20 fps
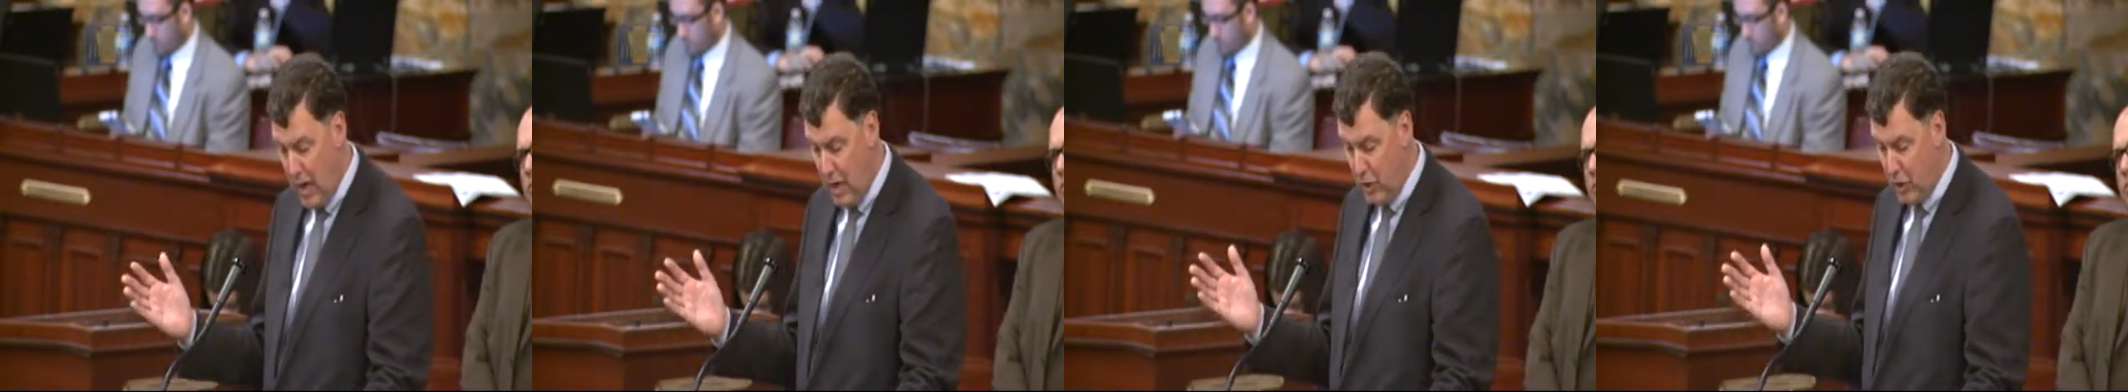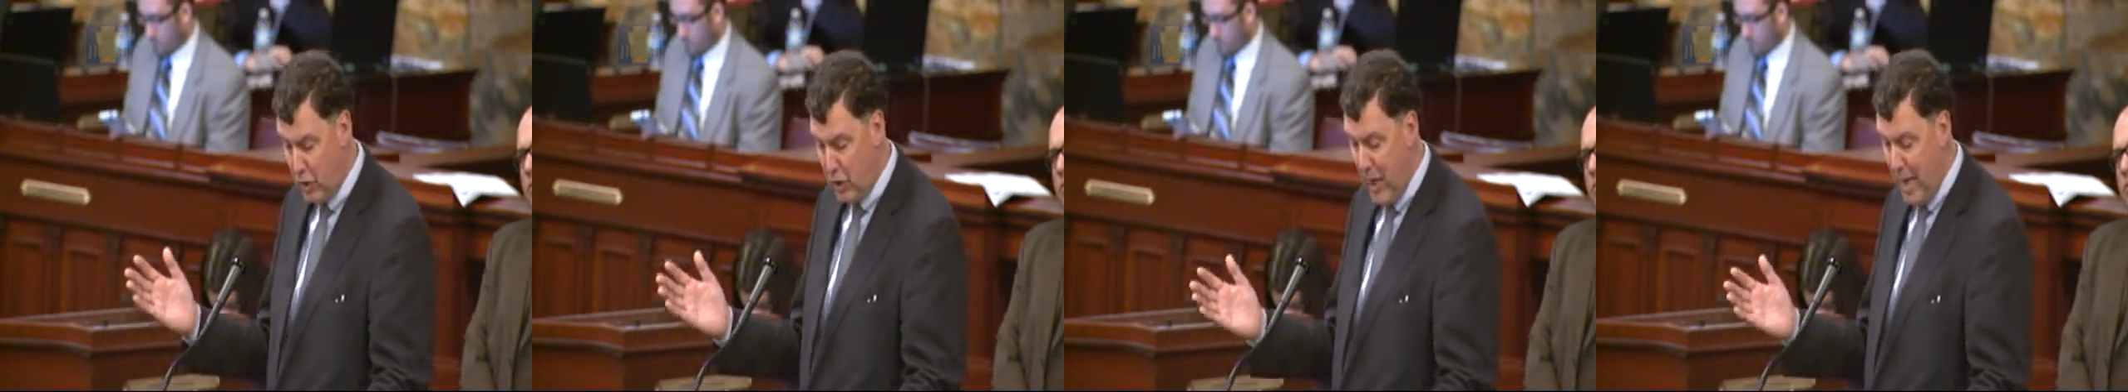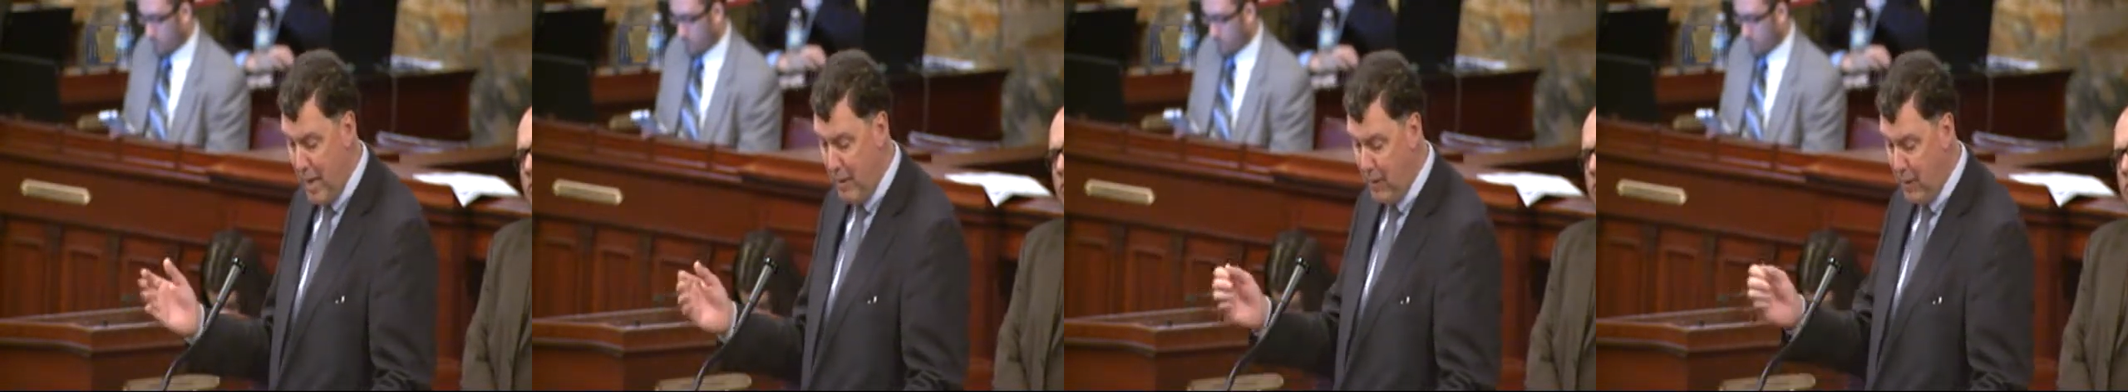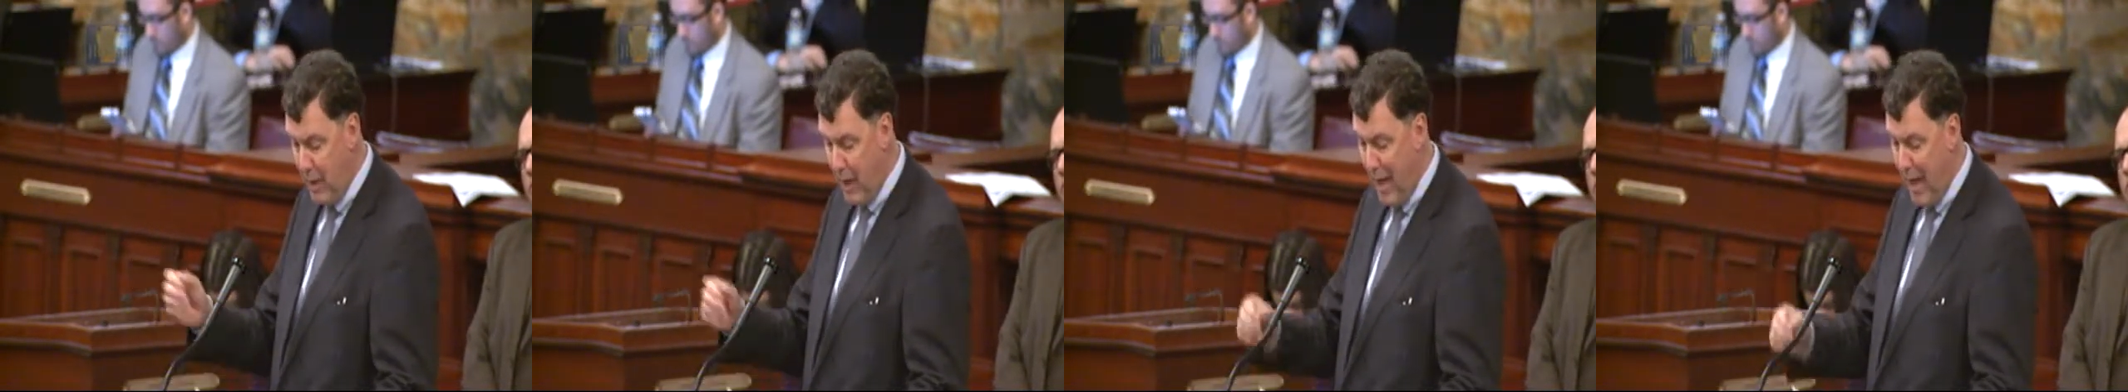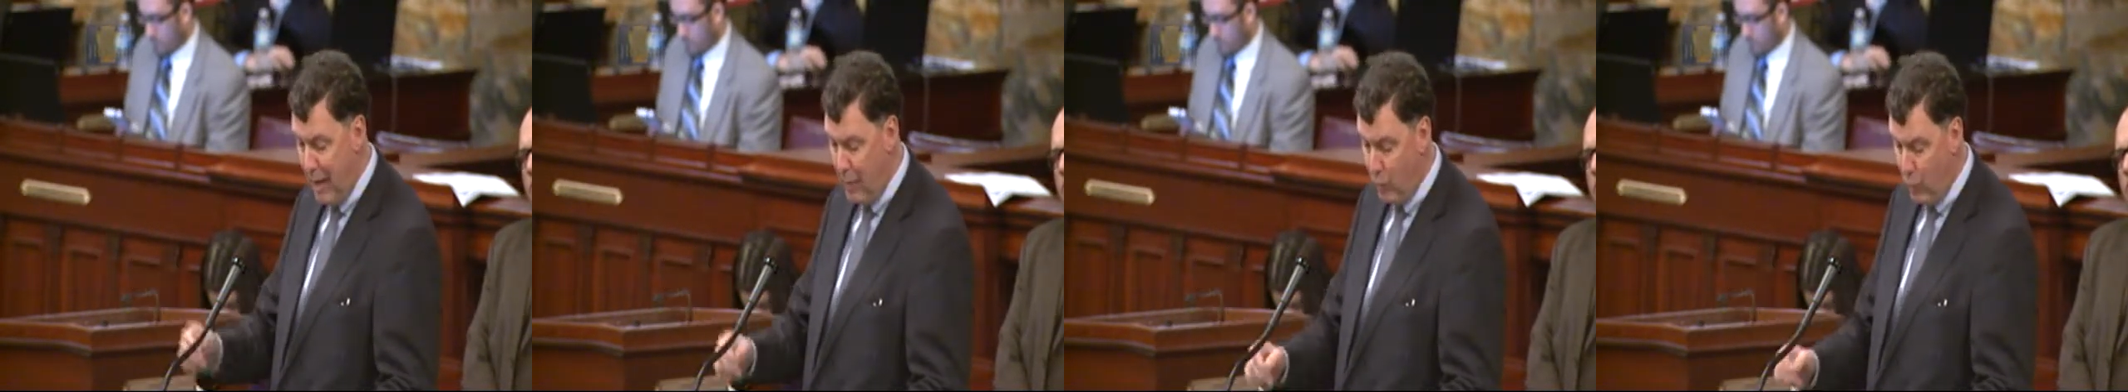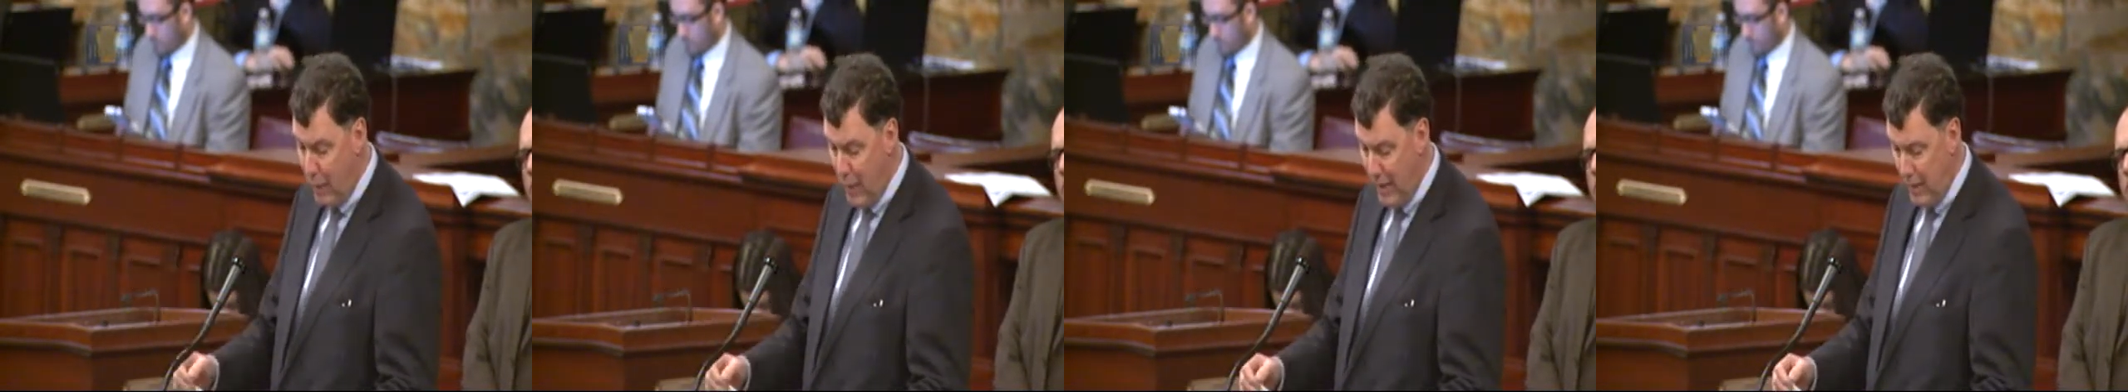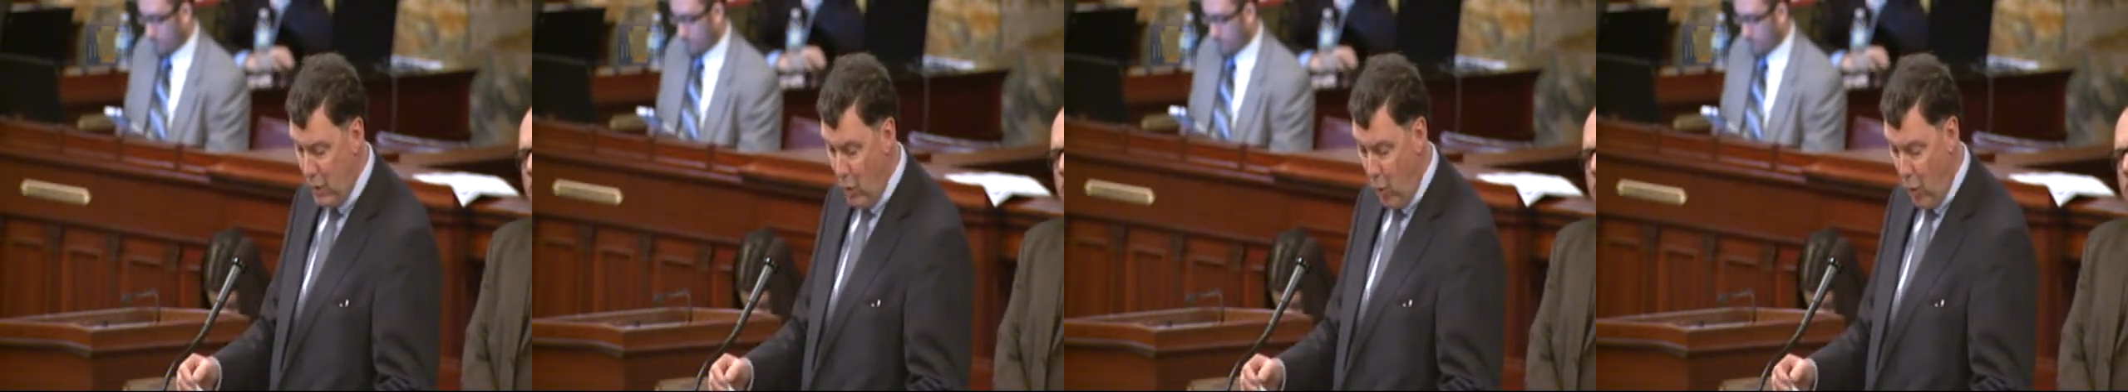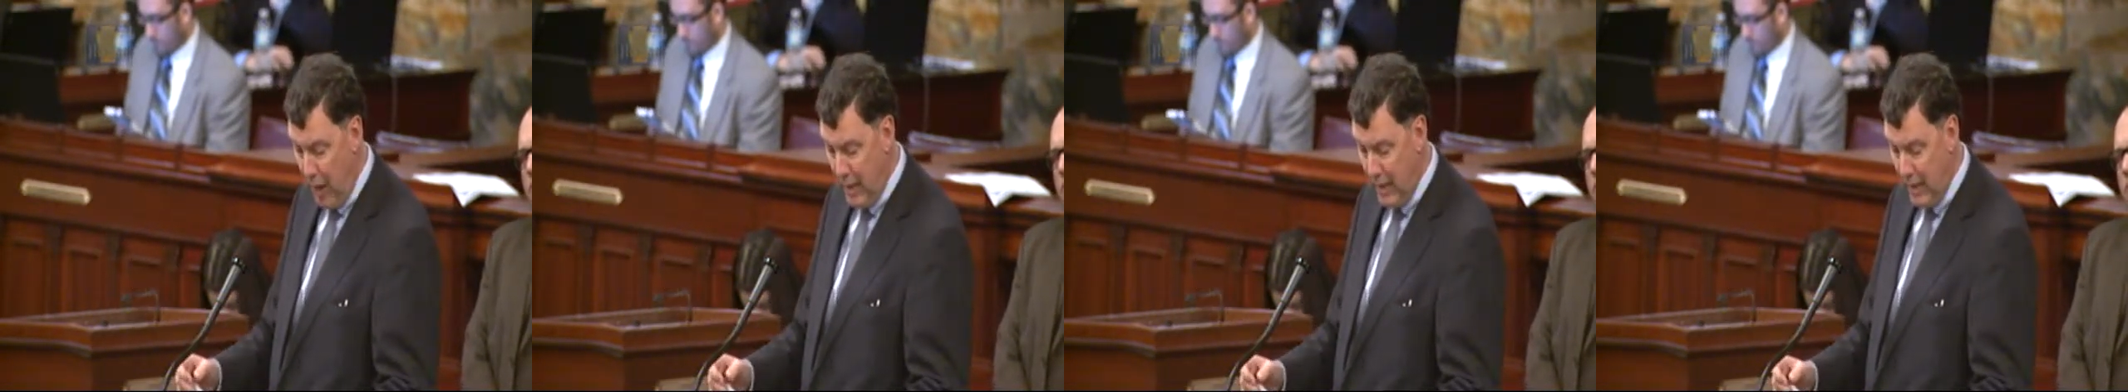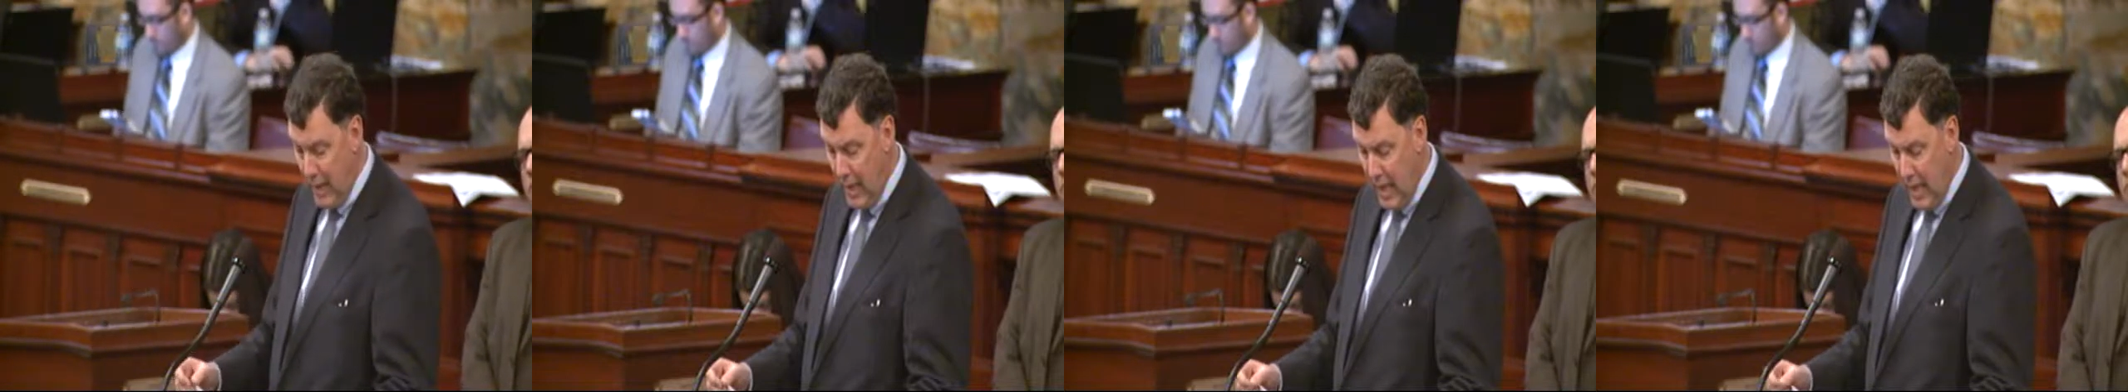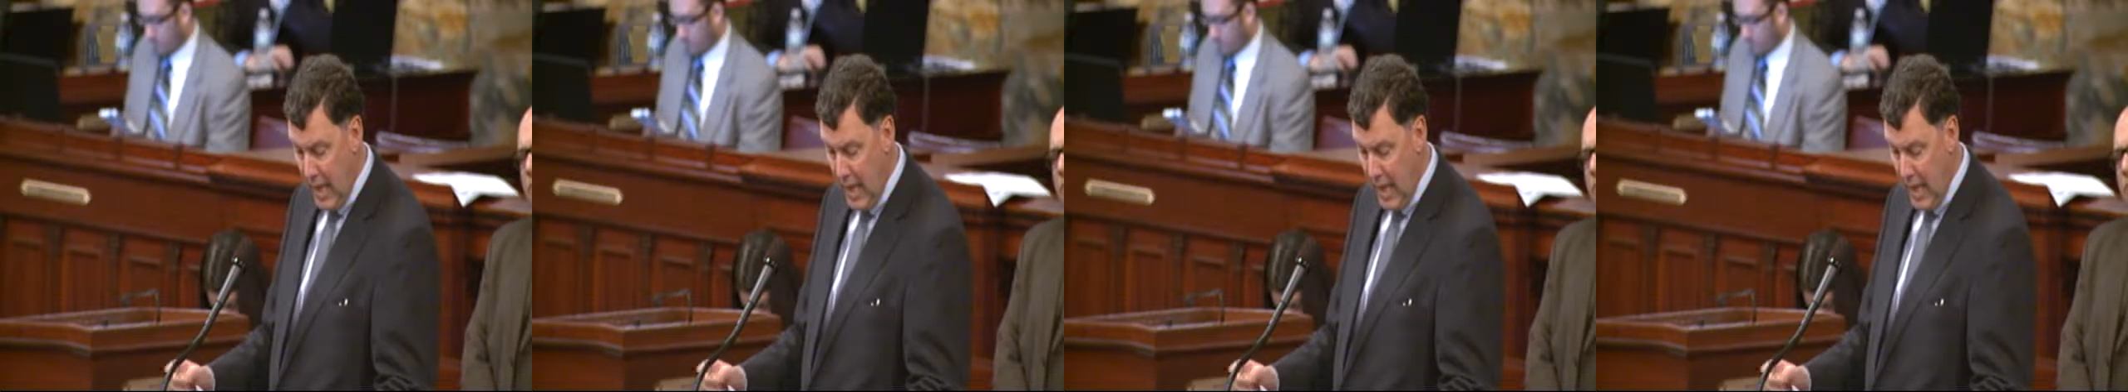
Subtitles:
shape and written on.